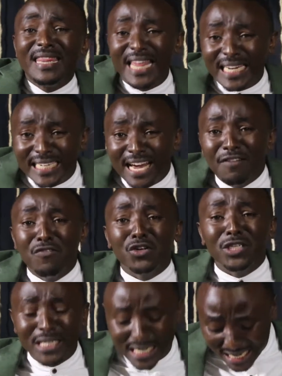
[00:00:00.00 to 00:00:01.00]
the
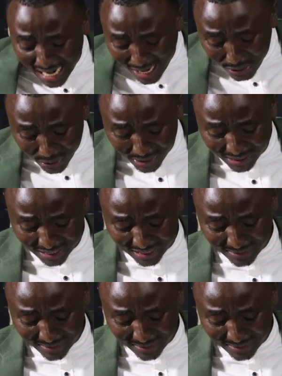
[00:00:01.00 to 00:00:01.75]
devil's ground.